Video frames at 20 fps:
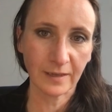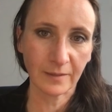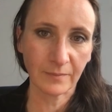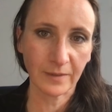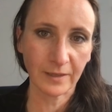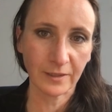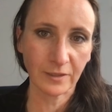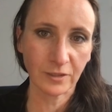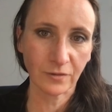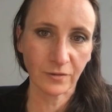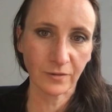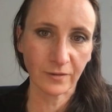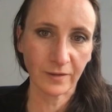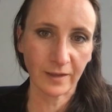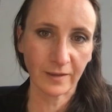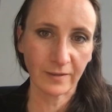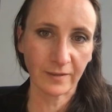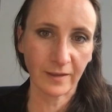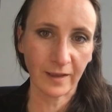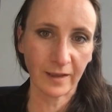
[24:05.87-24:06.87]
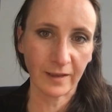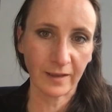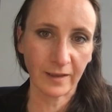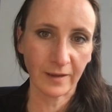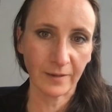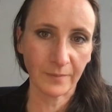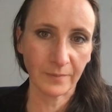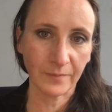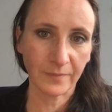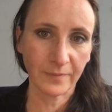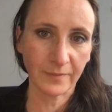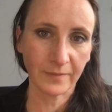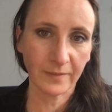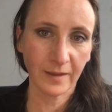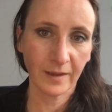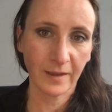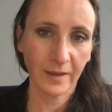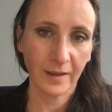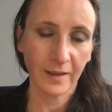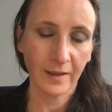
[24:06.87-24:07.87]
I'd make sure that they,
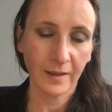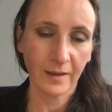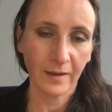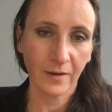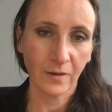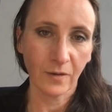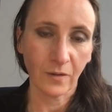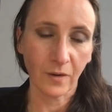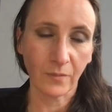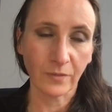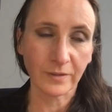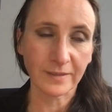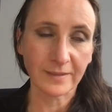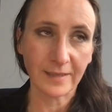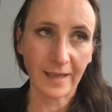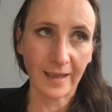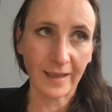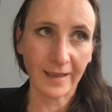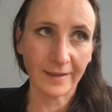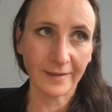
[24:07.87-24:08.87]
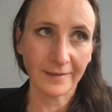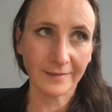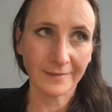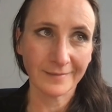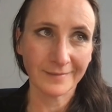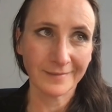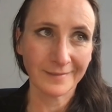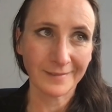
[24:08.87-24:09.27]
I would say,